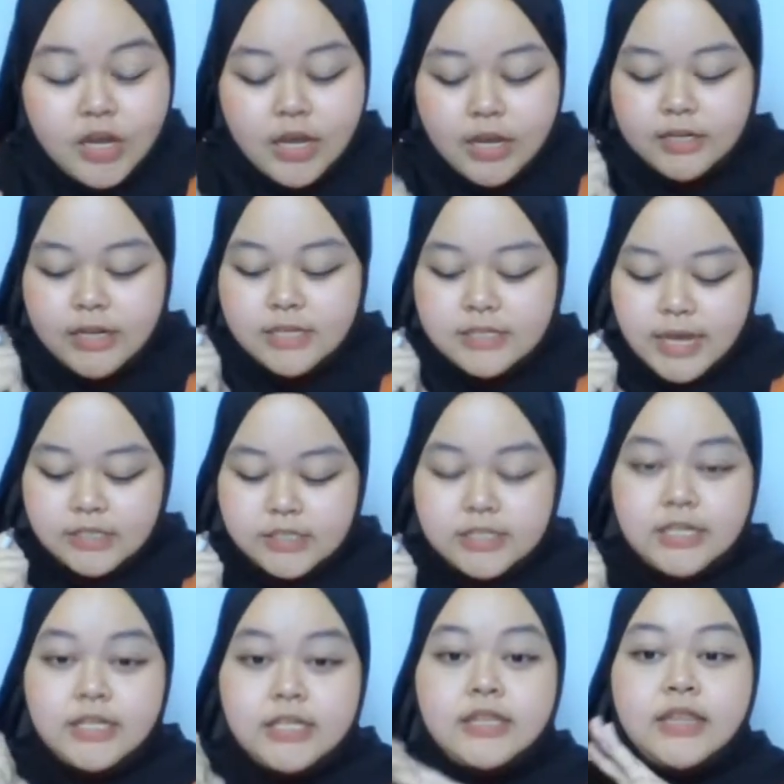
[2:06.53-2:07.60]
There's
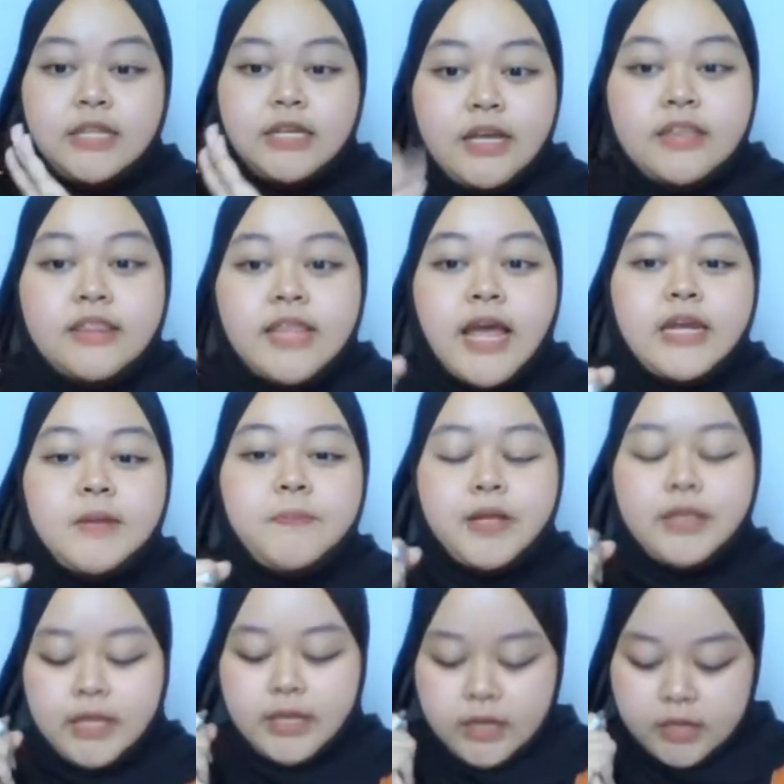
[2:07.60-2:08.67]
actually three tiny
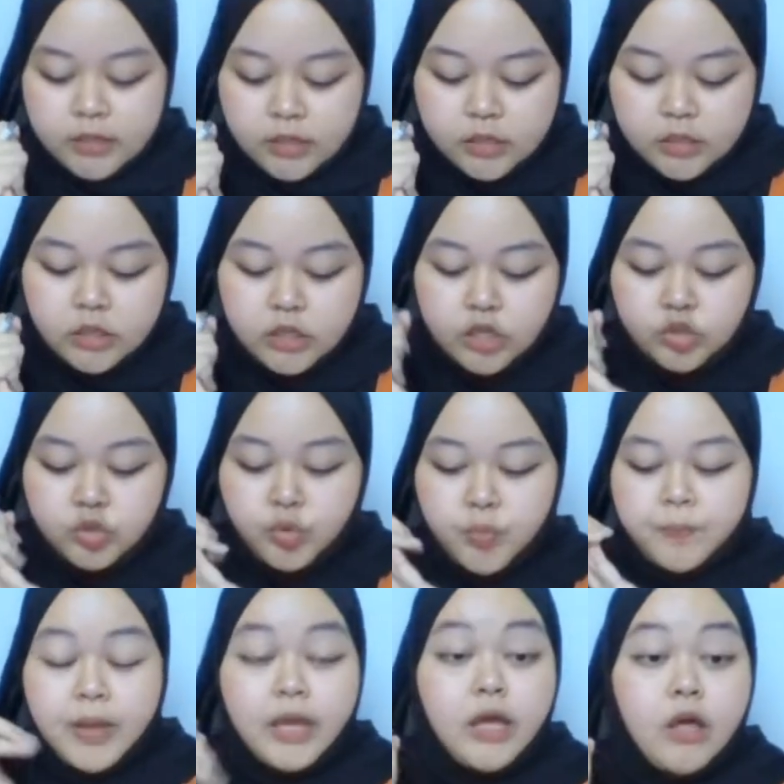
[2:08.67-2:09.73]
particles to
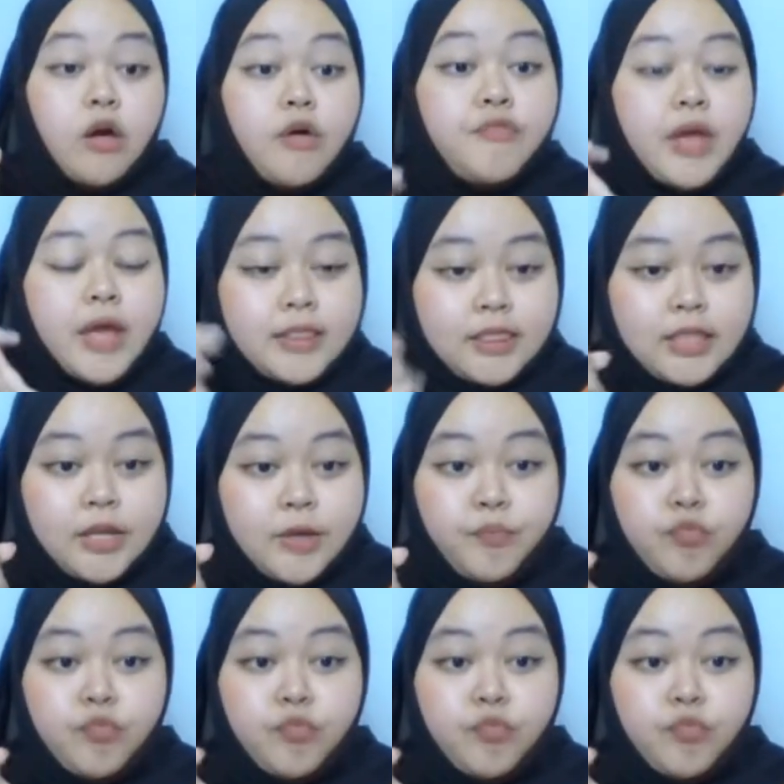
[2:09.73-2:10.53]
make of atom,